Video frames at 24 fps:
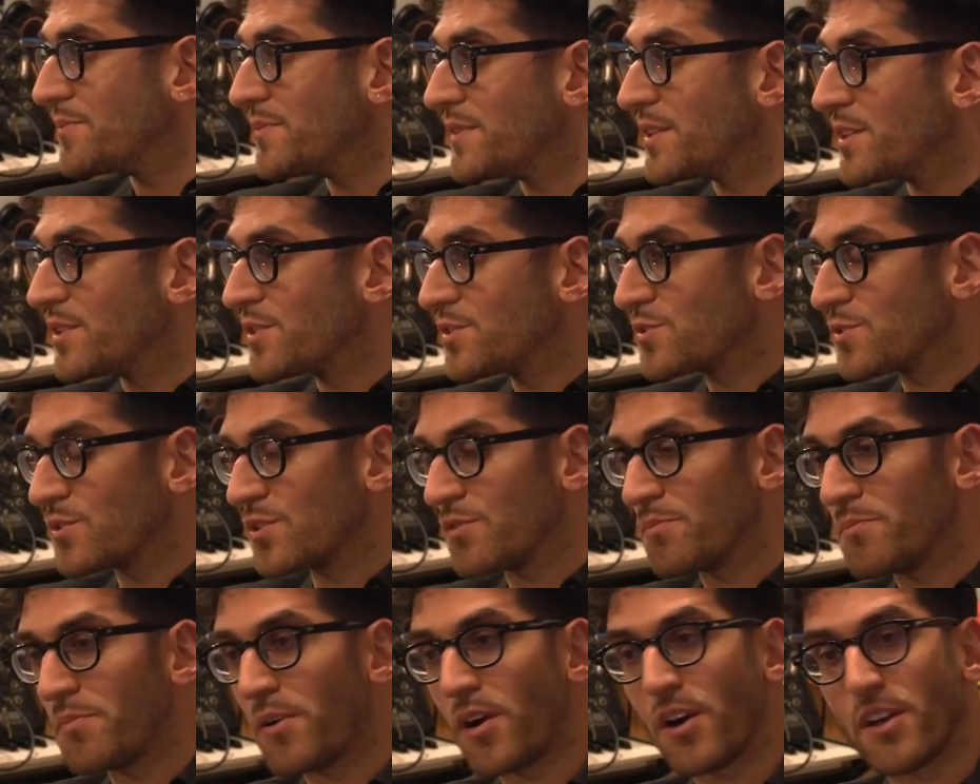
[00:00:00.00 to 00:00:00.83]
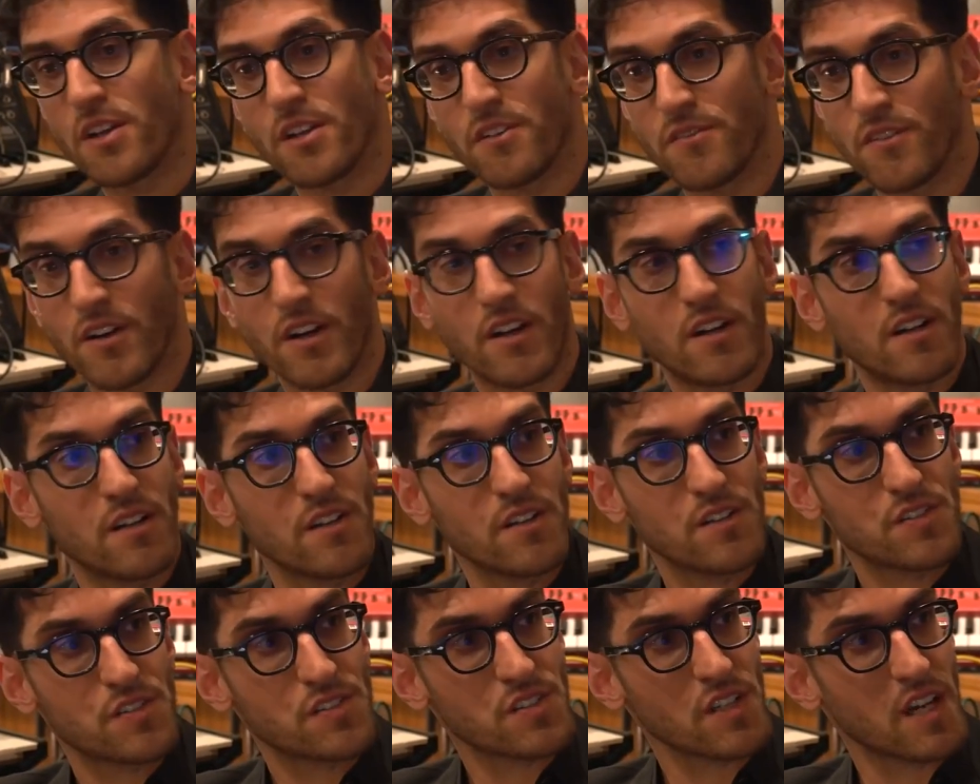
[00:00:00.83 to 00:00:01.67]
They're sort of part of our
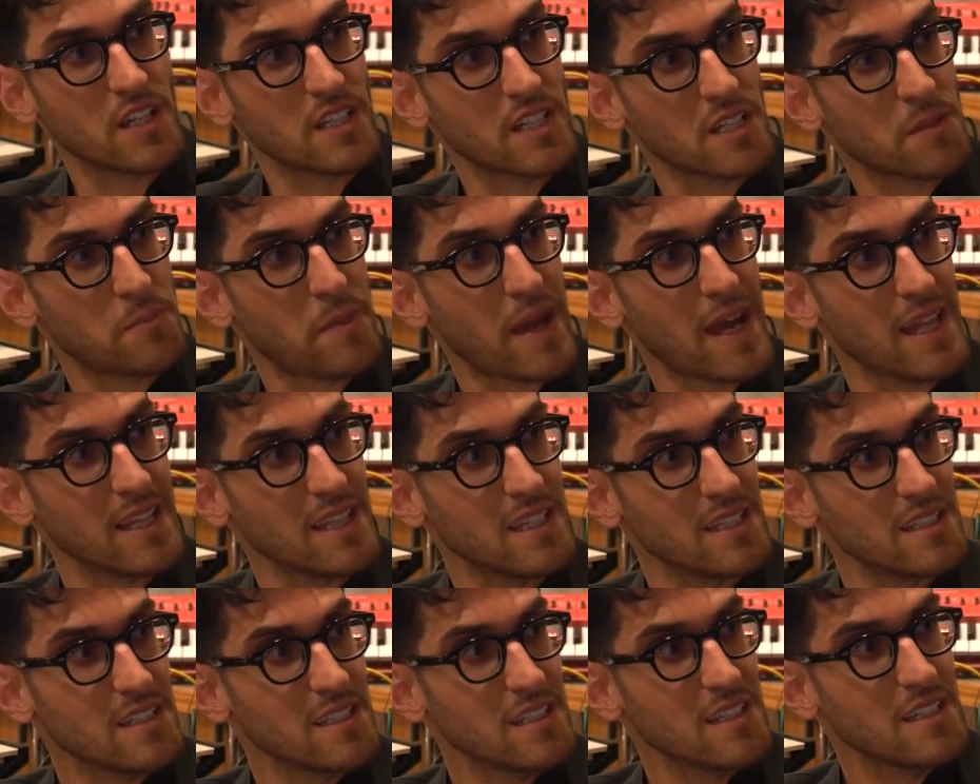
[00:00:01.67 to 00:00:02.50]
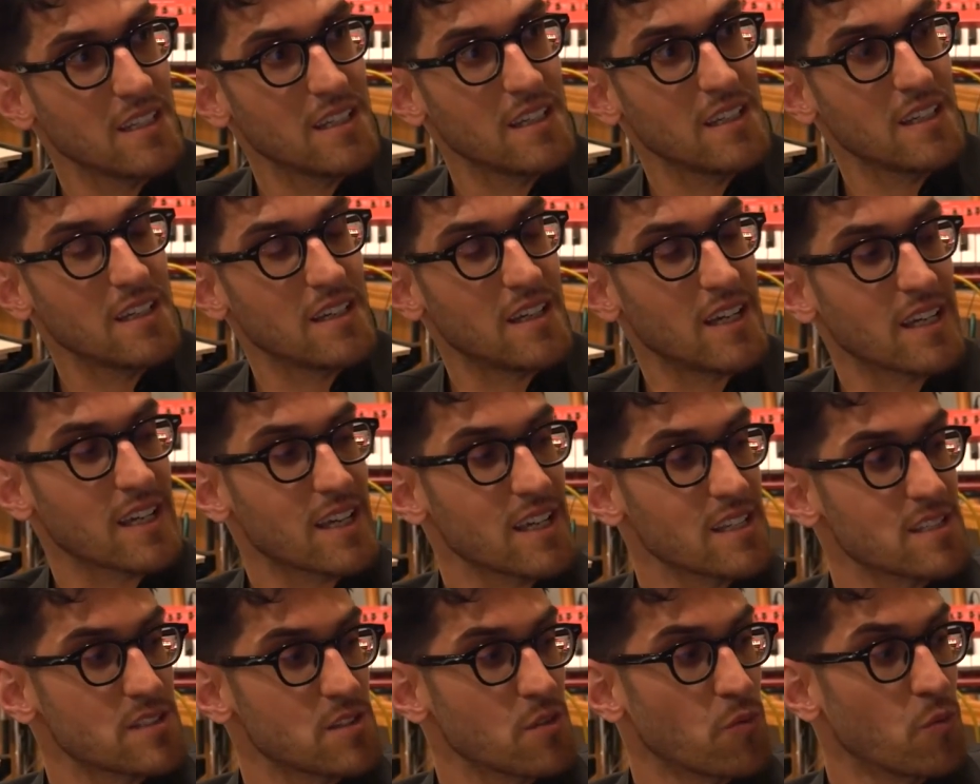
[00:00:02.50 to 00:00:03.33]
sonic palette. I
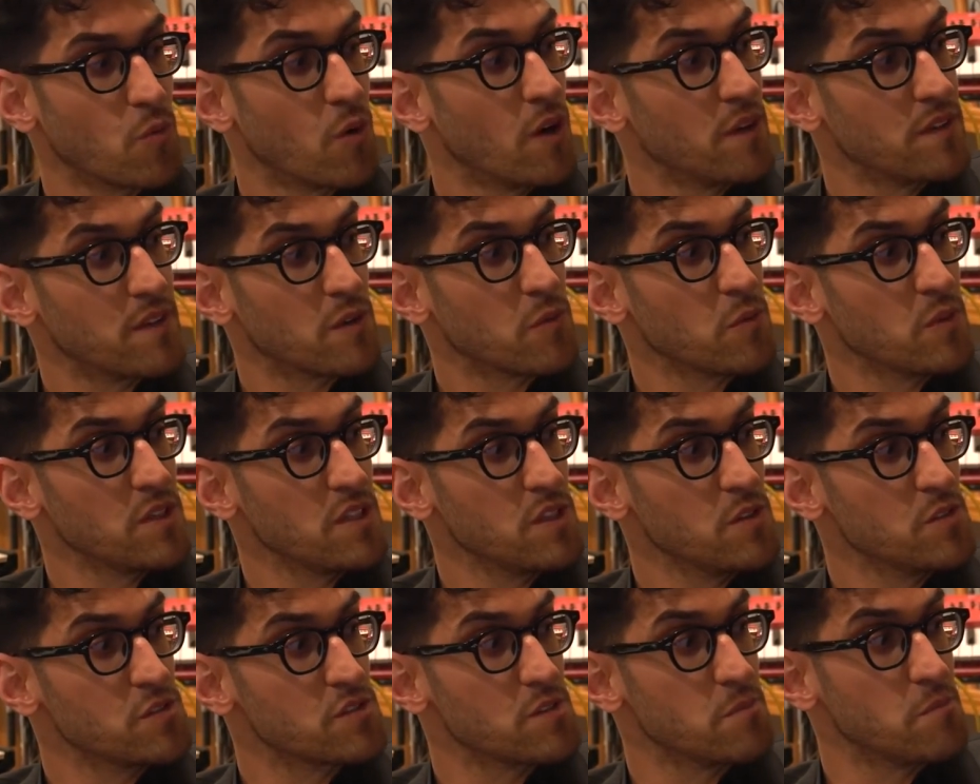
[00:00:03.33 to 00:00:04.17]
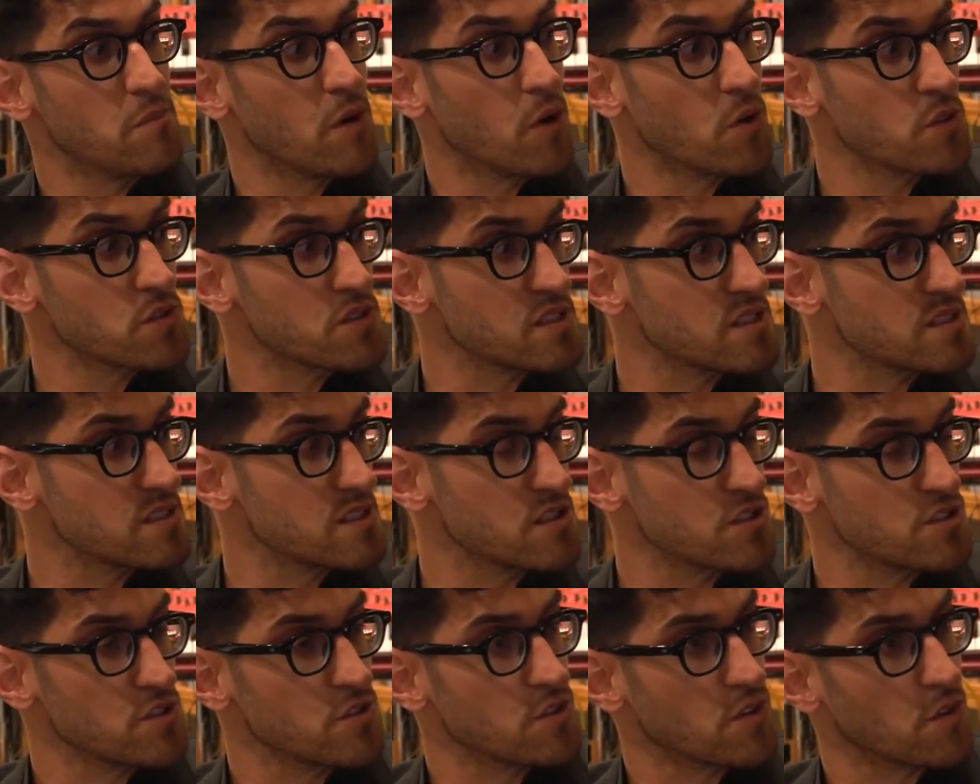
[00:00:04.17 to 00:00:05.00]
guess the one that we use the most is
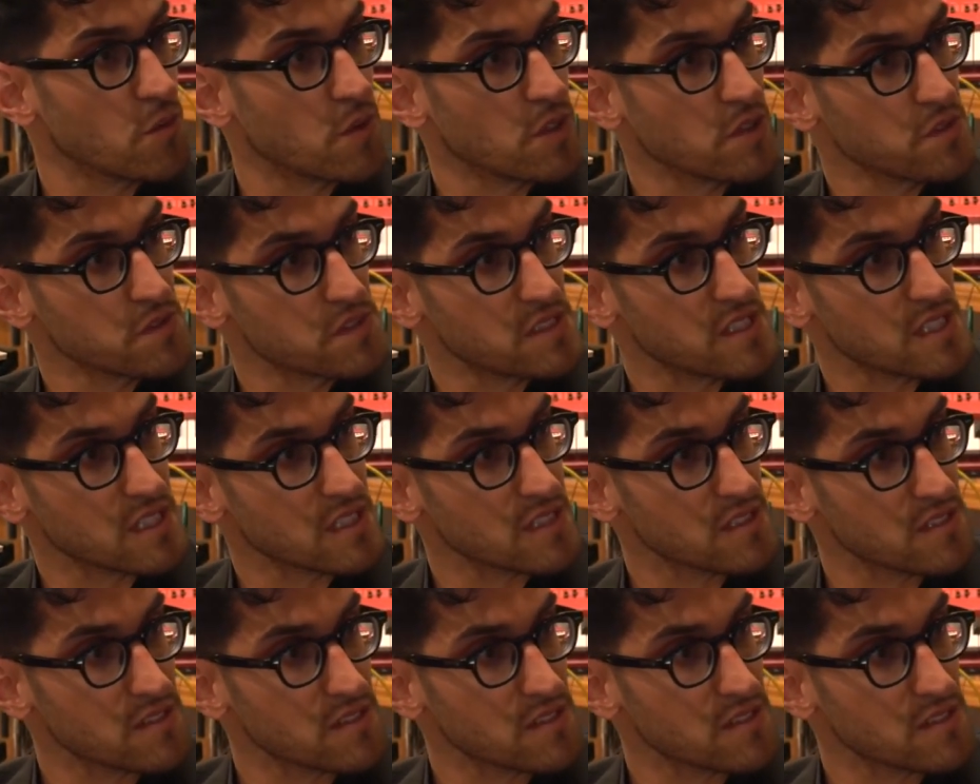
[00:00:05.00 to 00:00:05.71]
the Juno 106.